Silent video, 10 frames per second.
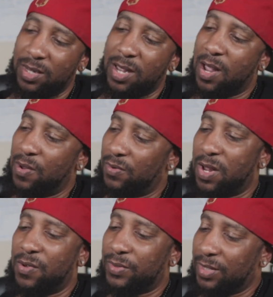I
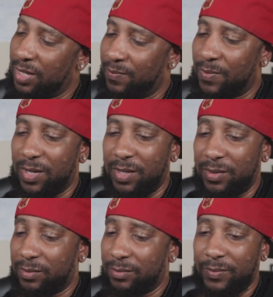don't get it,
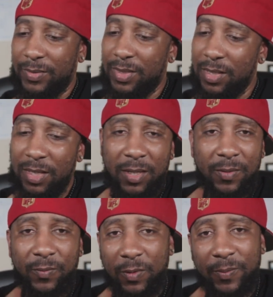man.
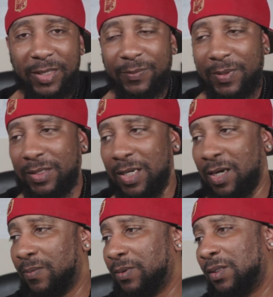Them roommates be
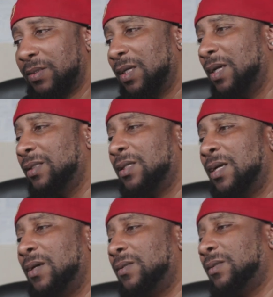terrible sometimes,
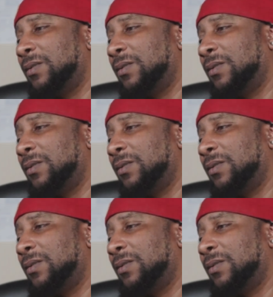dog.